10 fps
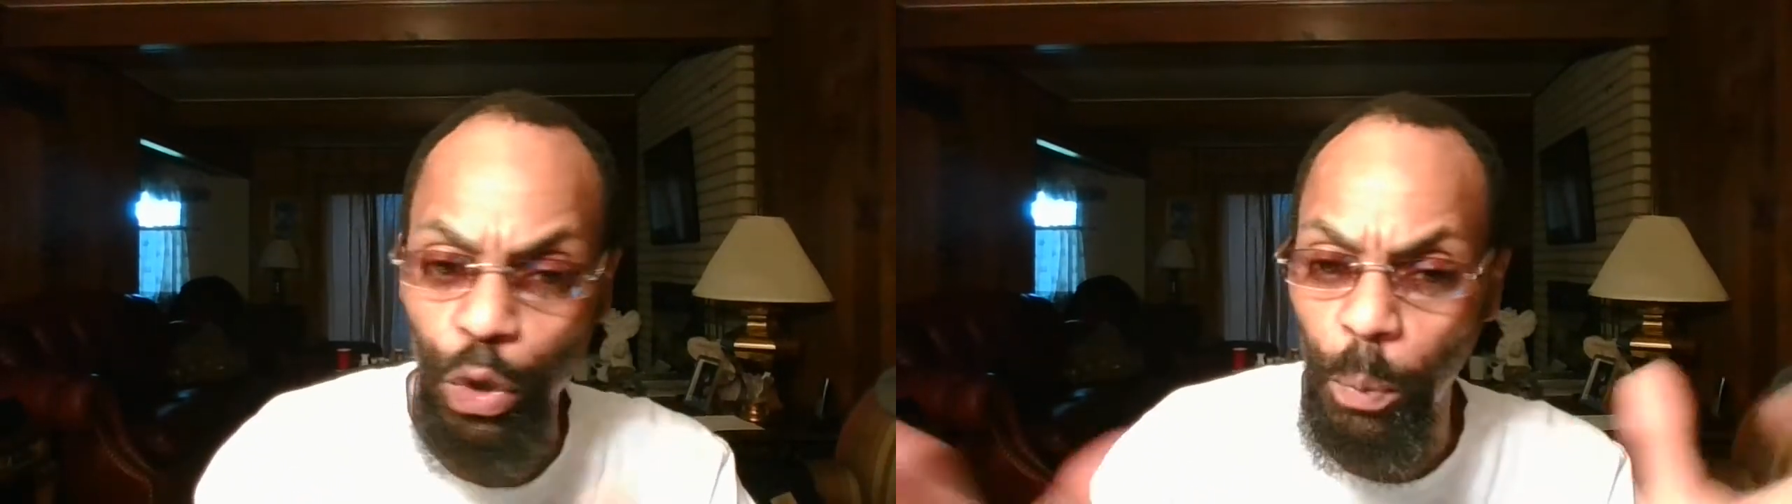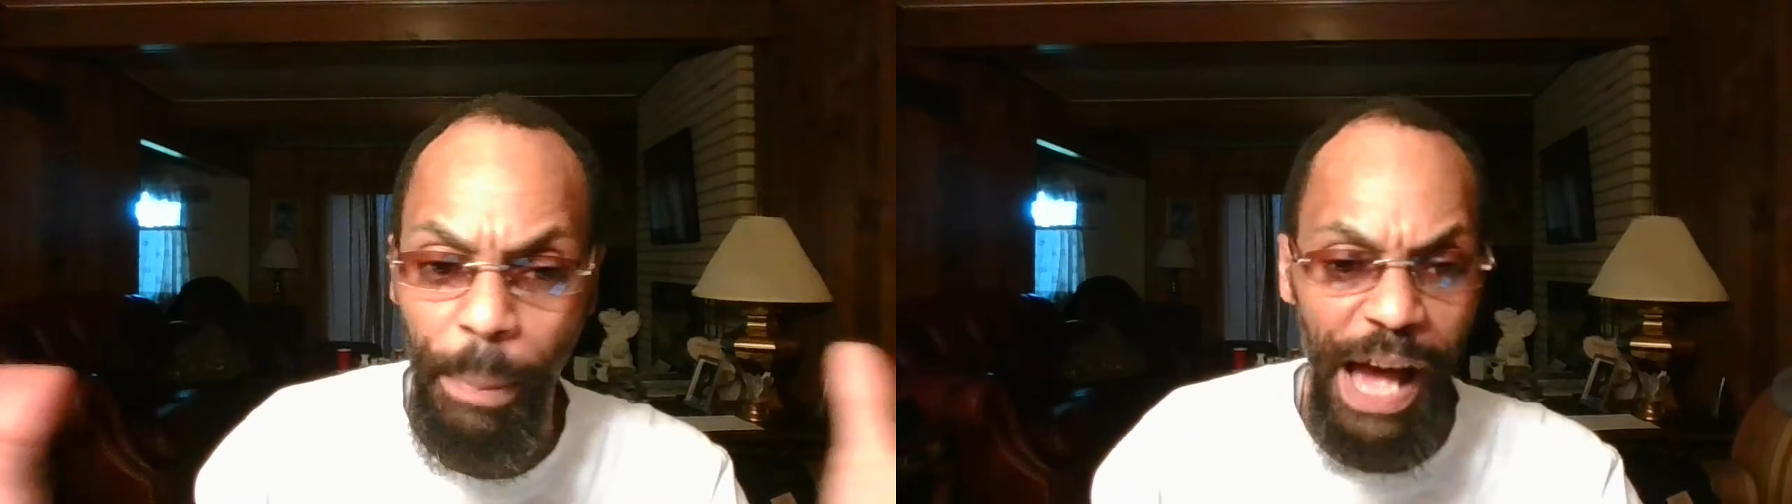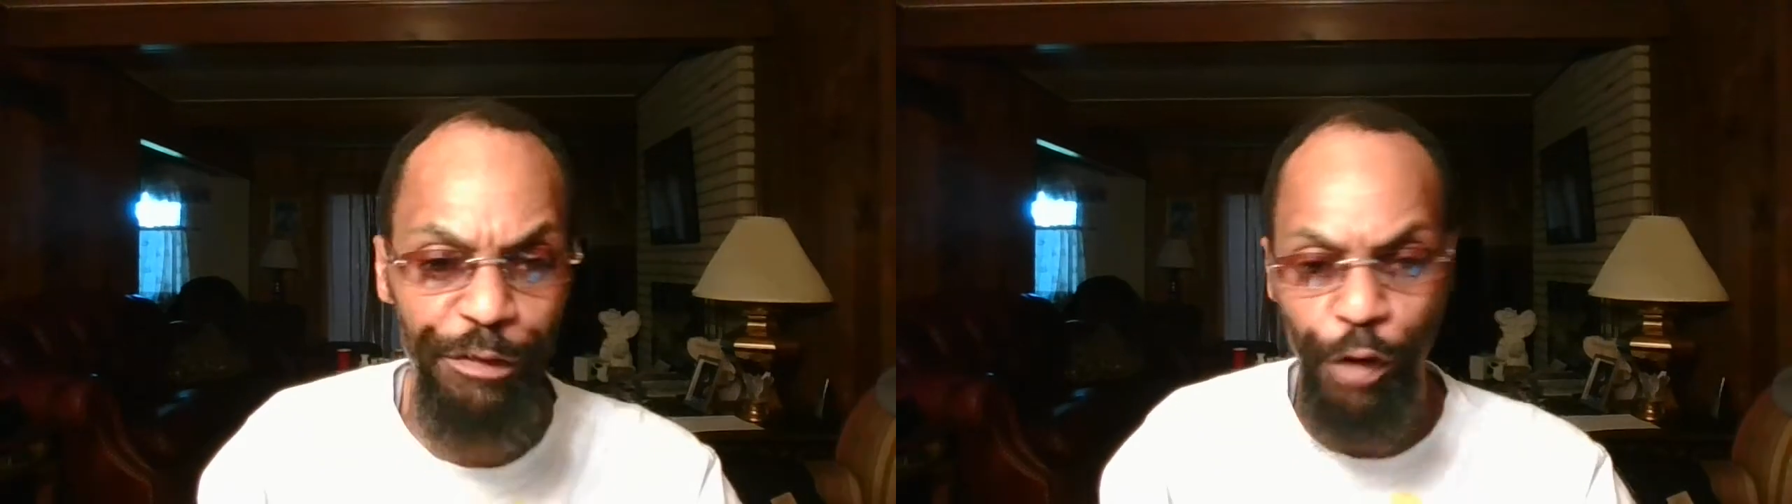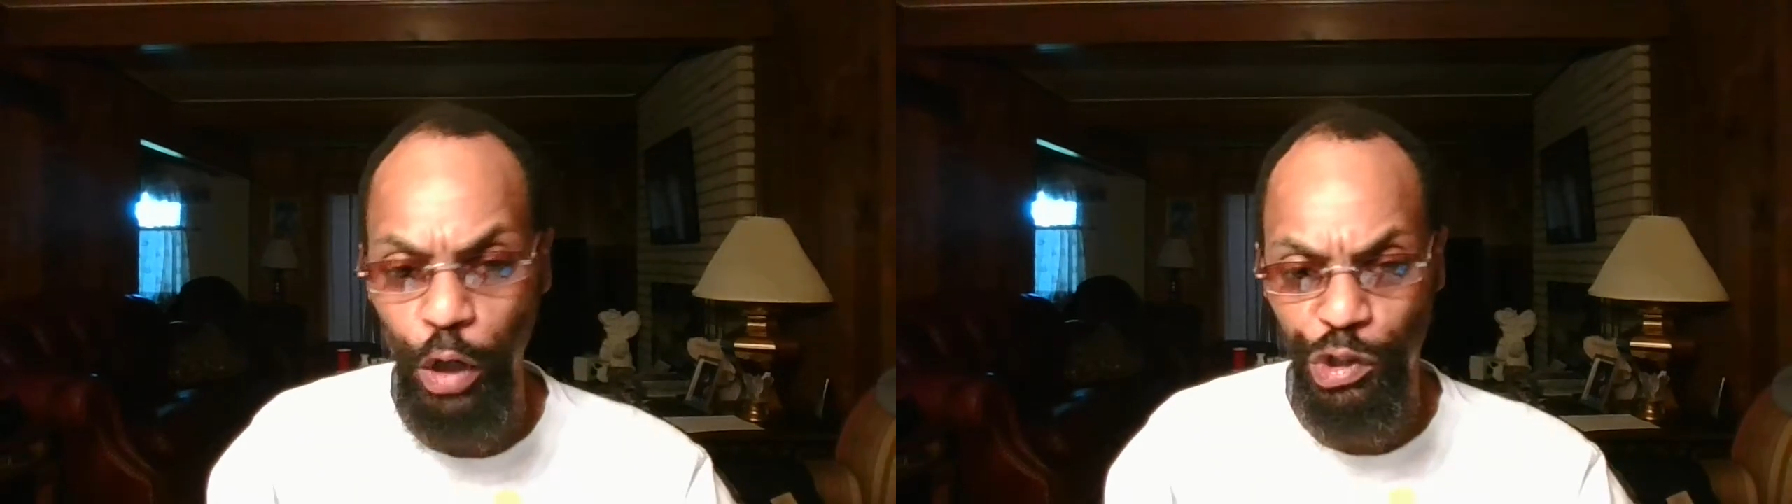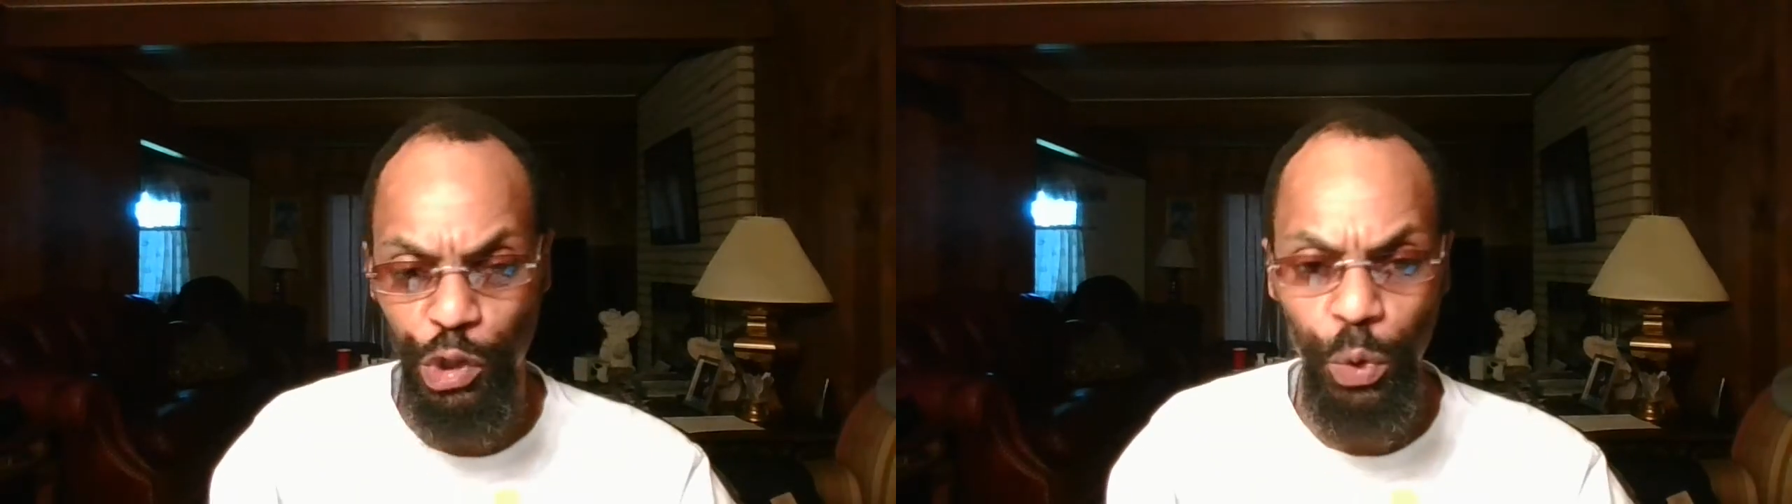you by
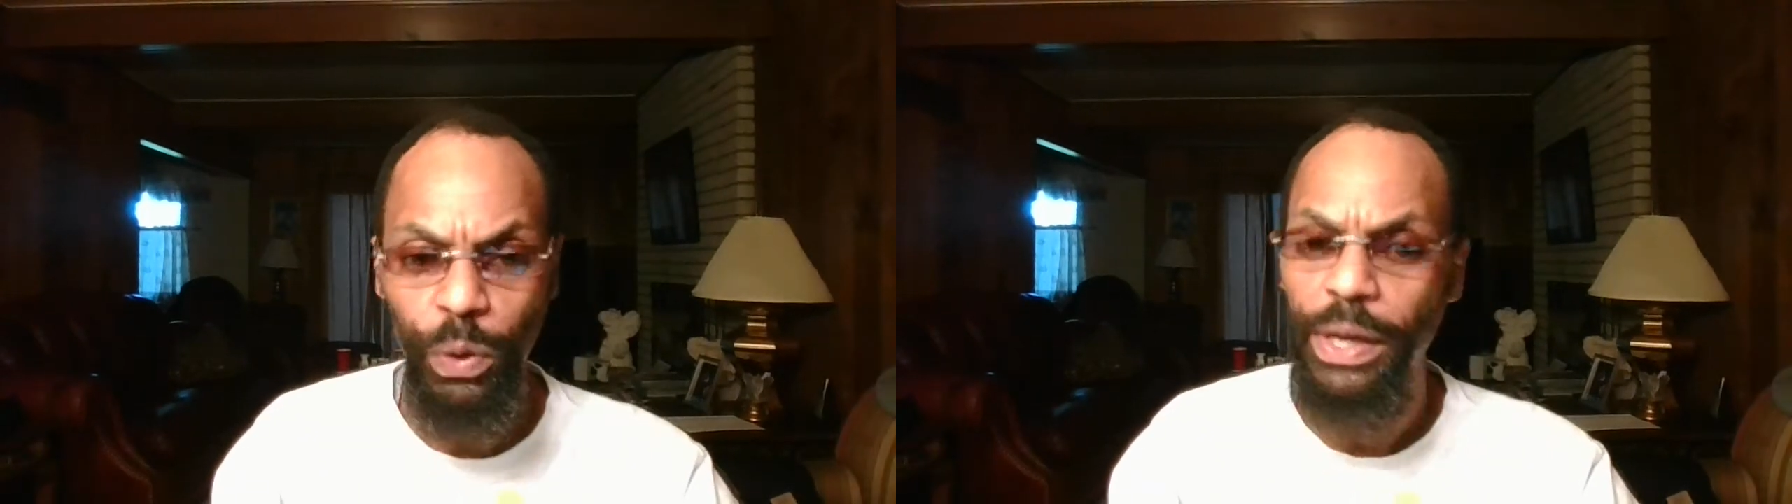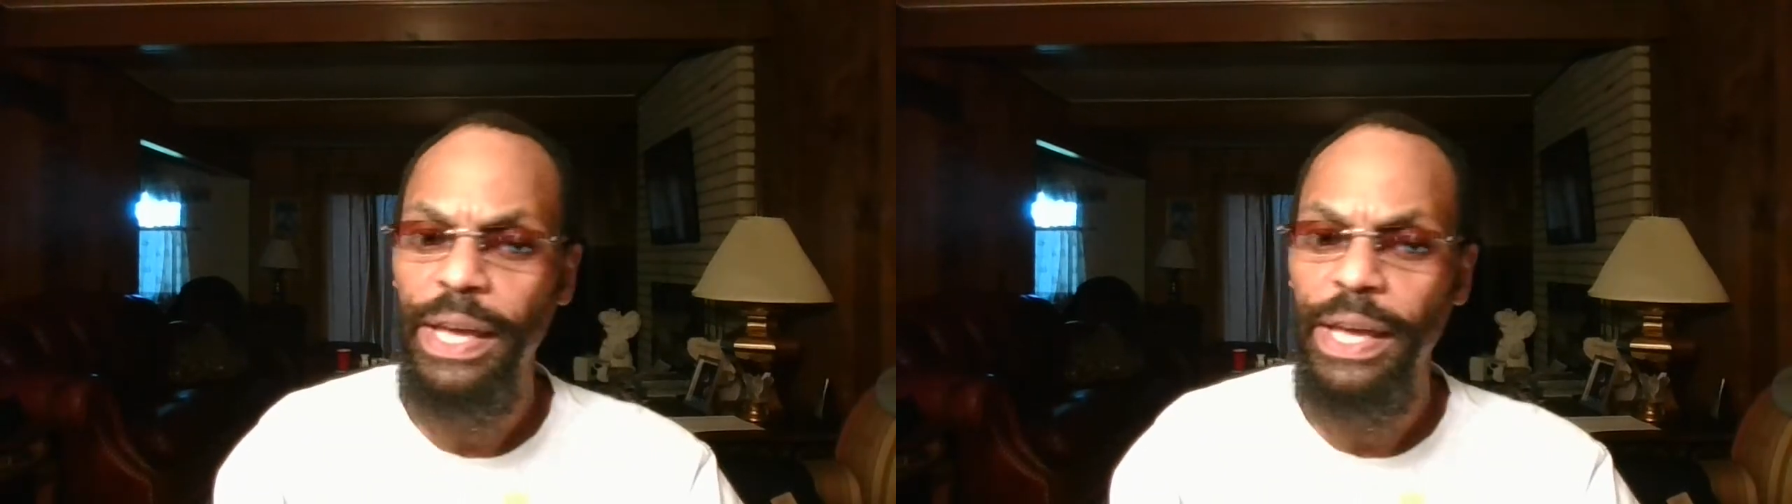virtue,